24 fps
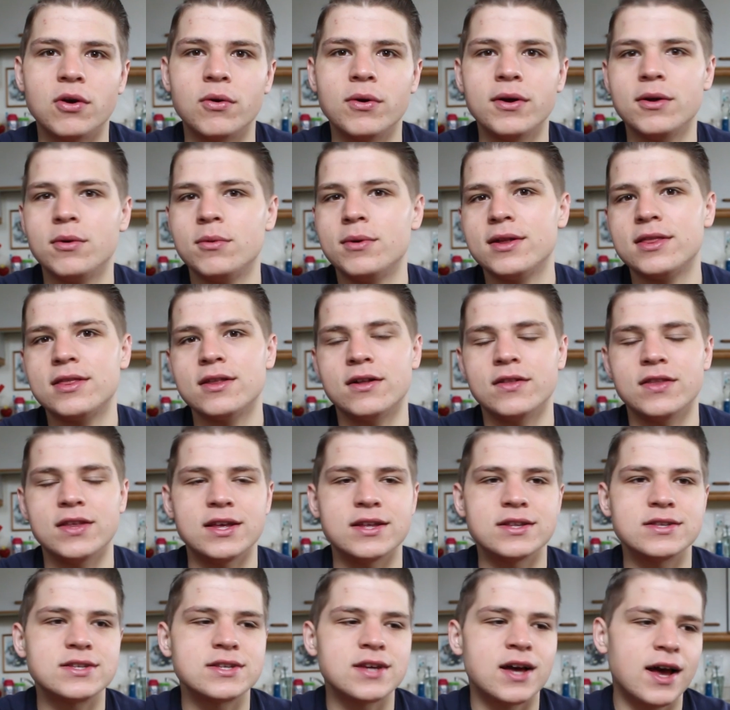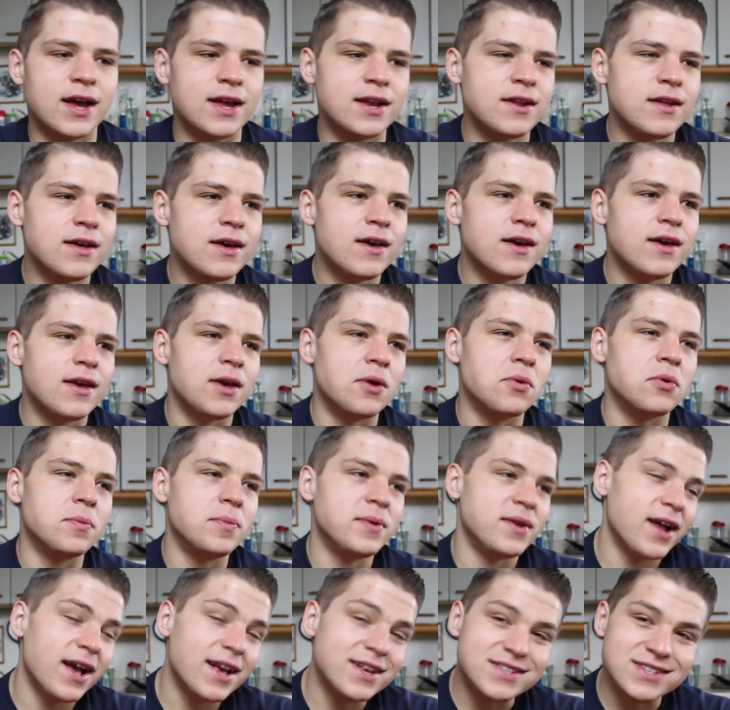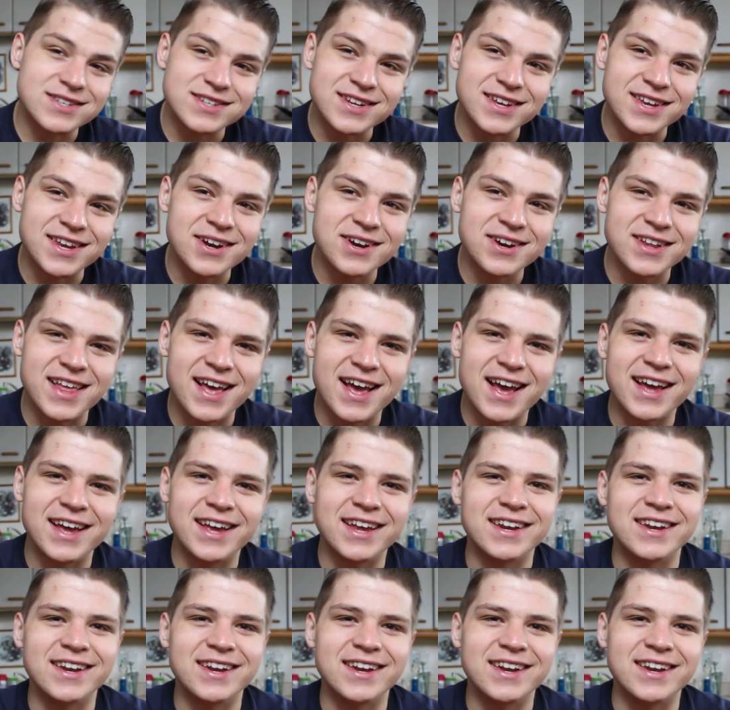going with on the inside. It would be nice to hear that,